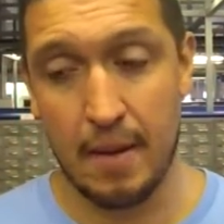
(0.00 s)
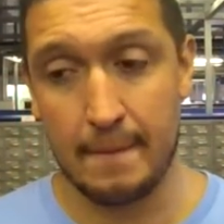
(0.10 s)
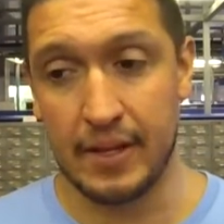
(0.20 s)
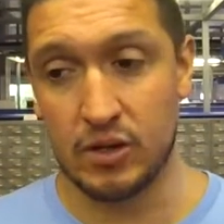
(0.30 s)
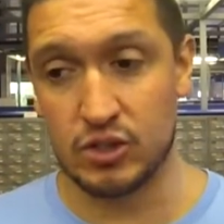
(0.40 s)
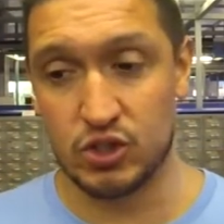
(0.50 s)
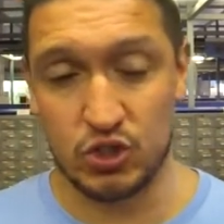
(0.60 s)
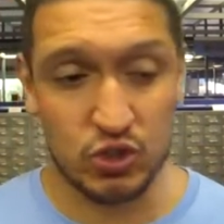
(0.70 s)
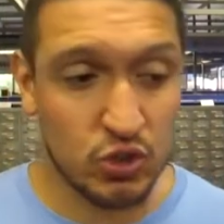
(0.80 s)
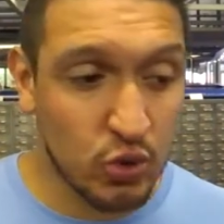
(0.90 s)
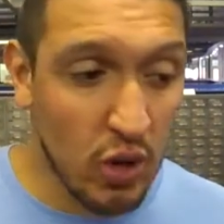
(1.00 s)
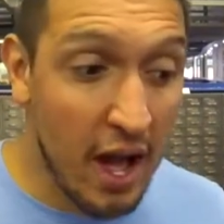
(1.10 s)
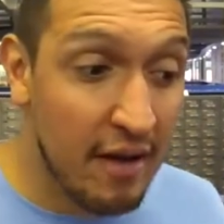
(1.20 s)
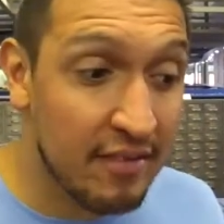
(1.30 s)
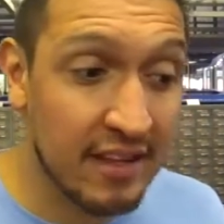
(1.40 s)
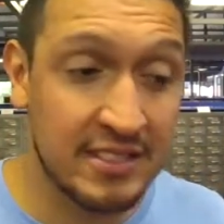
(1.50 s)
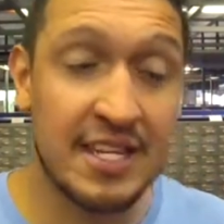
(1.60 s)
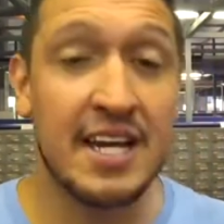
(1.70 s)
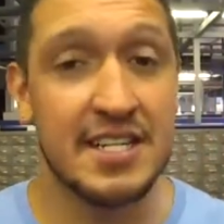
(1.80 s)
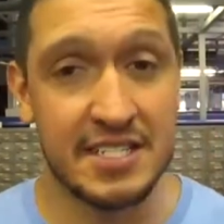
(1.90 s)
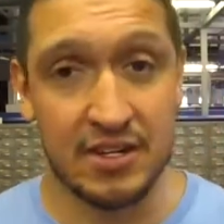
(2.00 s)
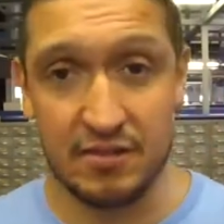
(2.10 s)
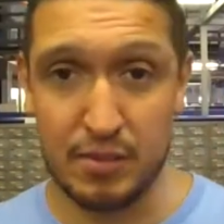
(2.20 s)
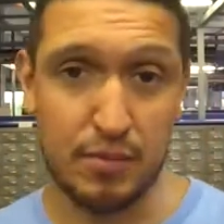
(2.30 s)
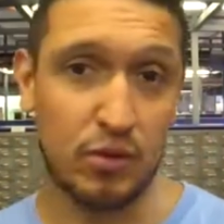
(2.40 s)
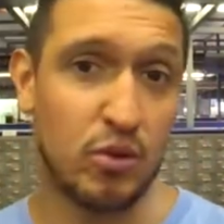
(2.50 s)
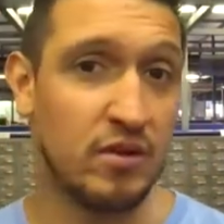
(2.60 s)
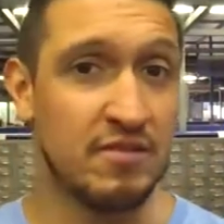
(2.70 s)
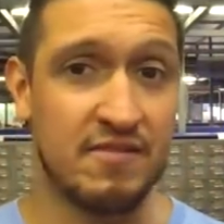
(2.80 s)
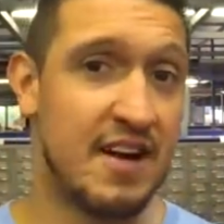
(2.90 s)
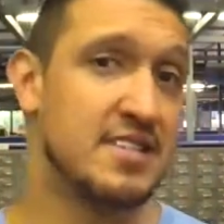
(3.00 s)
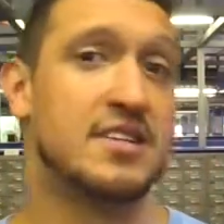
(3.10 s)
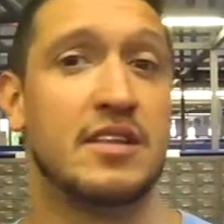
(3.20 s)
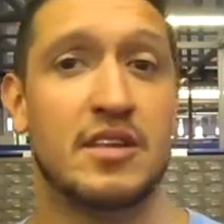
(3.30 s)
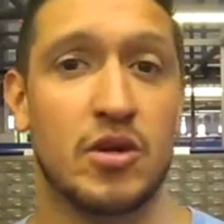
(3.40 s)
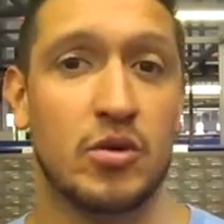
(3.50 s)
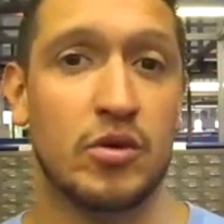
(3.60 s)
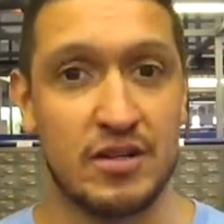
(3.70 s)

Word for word: because you have the anxiety of people going faster than you